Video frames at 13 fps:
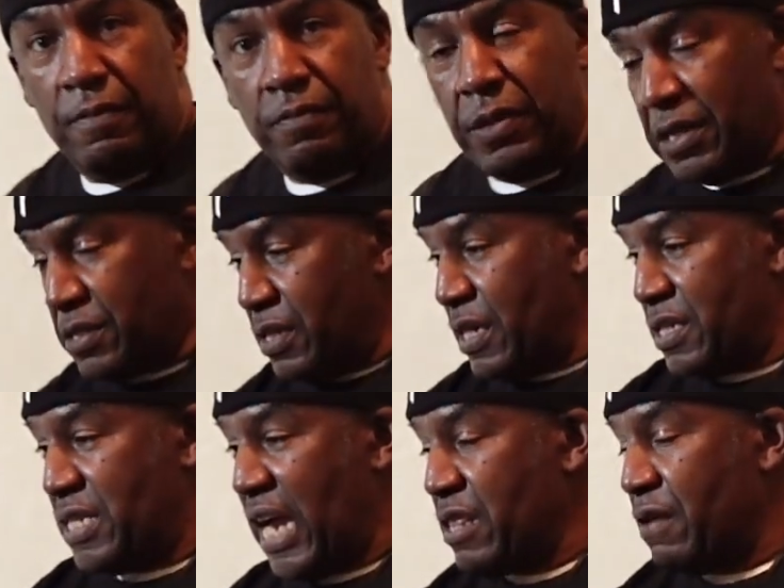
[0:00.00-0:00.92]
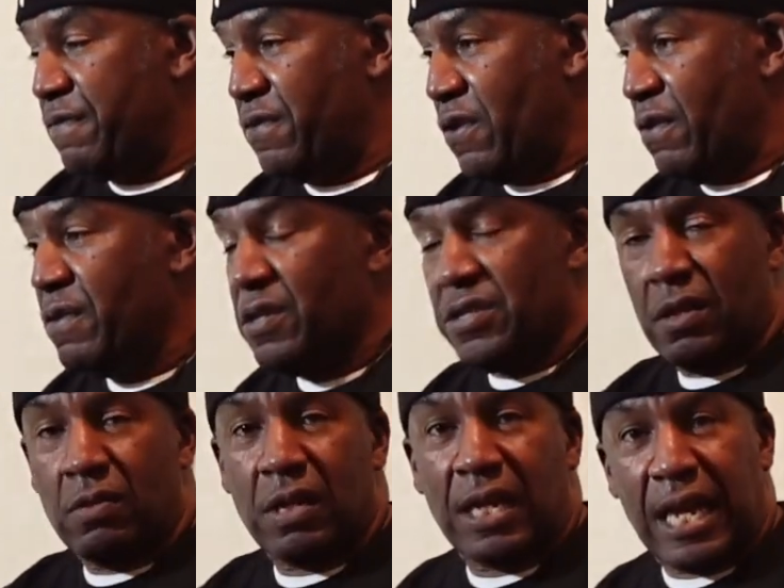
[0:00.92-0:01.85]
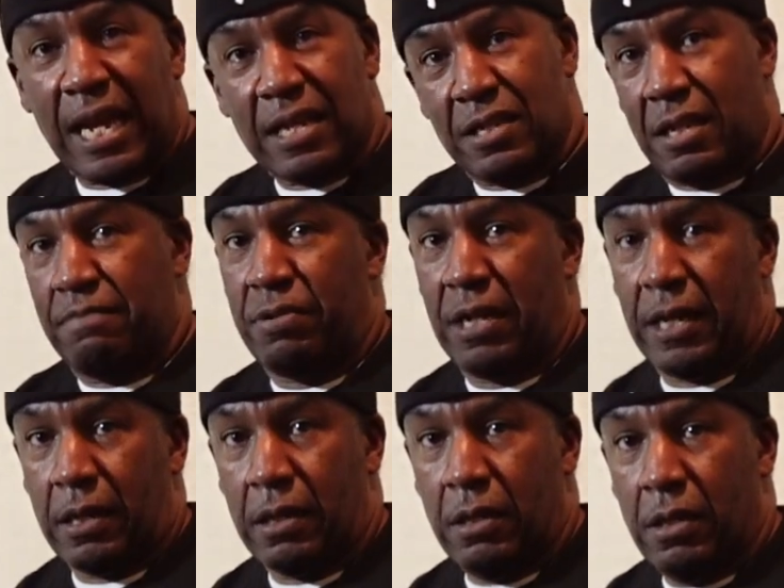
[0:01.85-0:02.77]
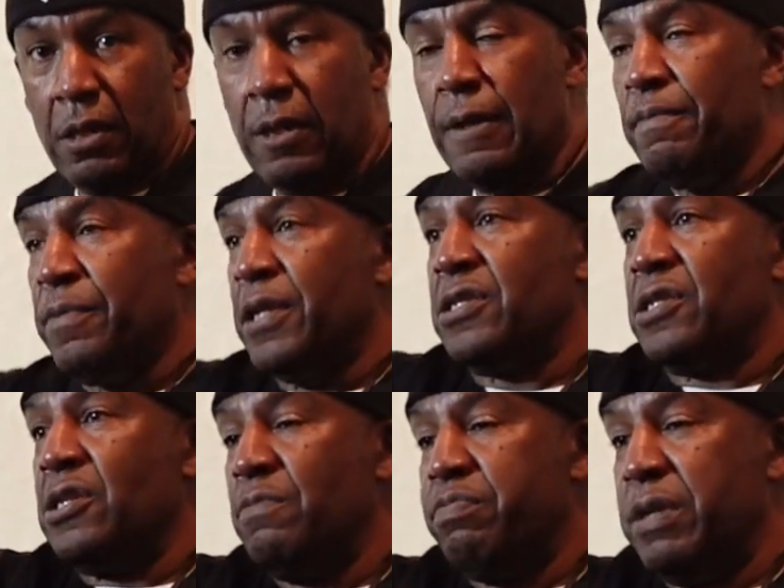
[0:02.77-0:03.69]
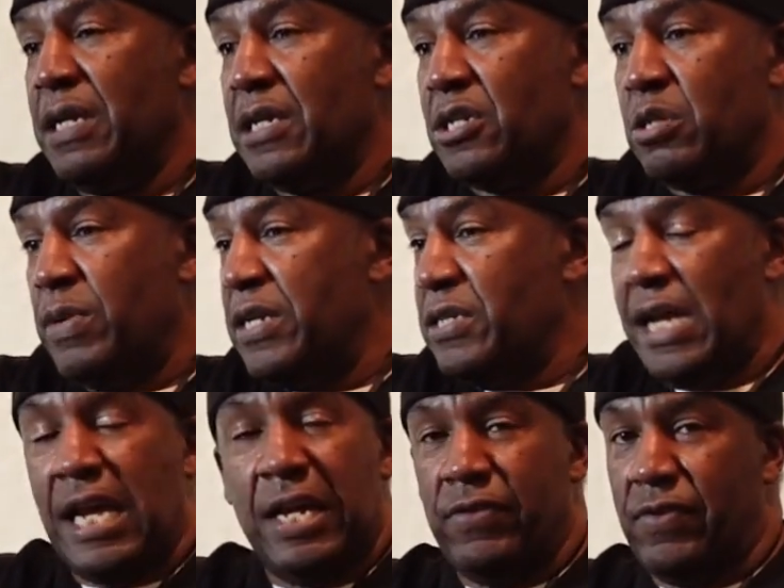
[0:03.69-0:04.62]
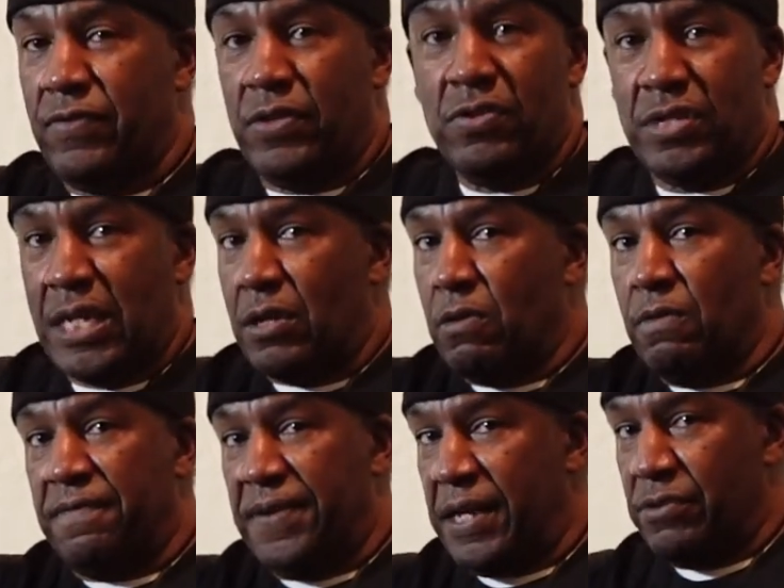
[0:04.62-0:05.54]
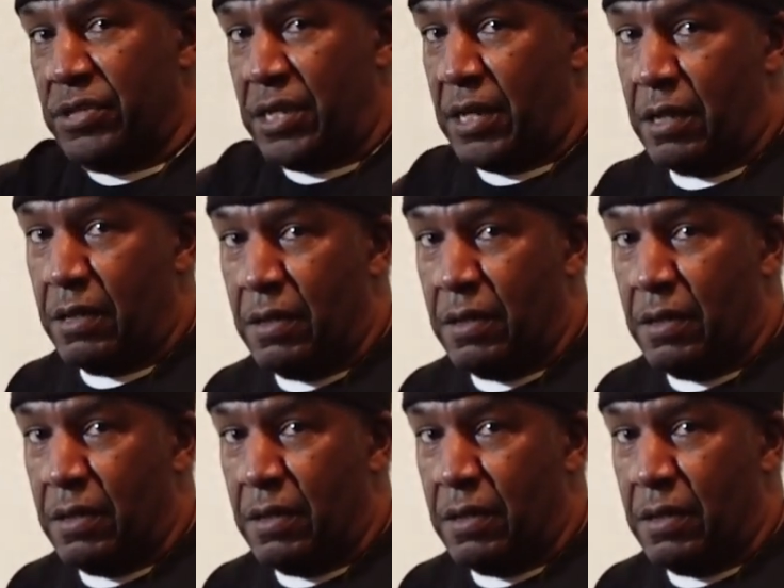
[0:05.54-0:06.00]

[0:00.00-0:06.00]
There's an xylophone, so the kids can play. There's still plenty of space. I haven't even used that whole field yet.